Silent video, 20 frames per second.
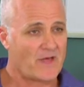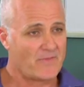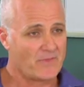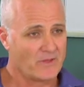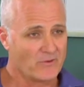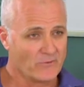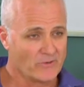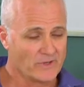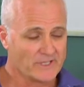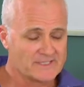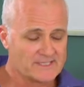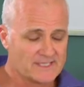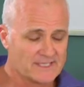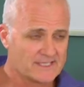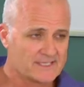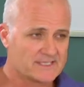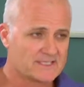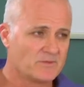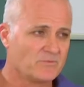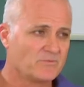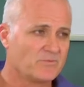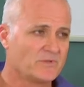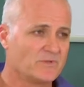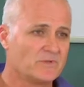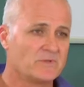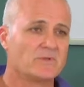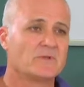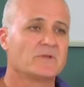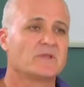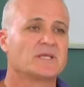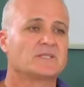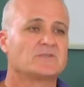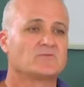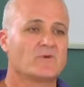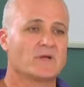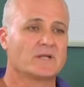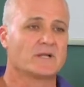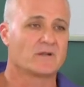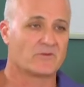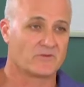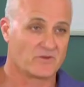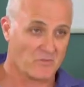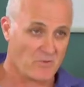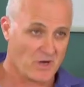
And the reason is simple, there's rental